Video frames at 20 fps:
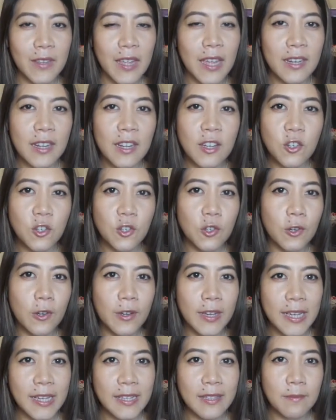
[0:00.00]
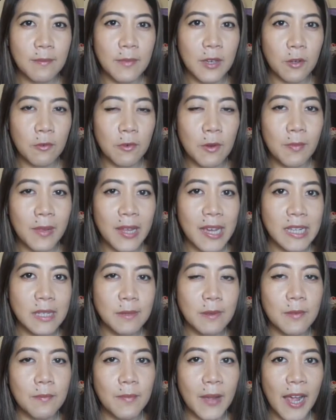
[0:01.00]
And Ensure is a meal
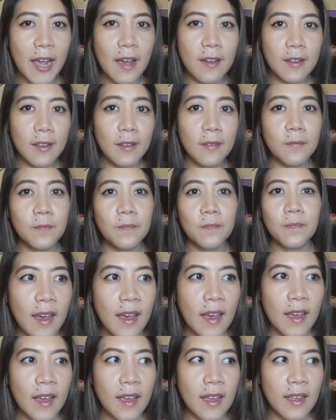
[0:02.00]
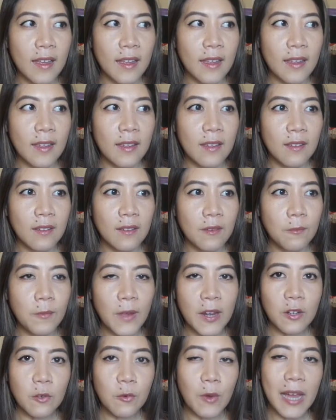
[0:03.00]
replacement powder. I
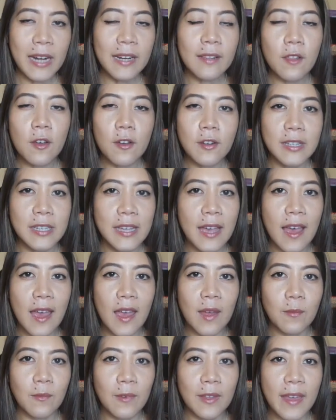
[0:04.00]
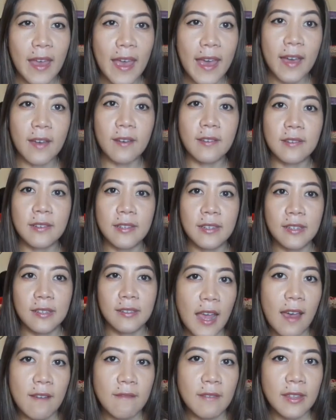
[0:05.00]
went quite a long time without
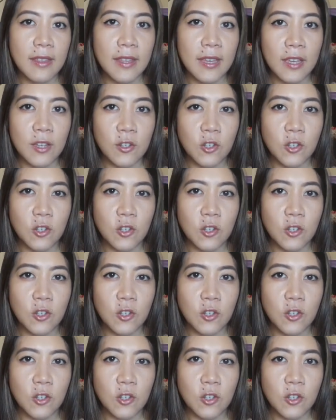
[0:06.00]
having the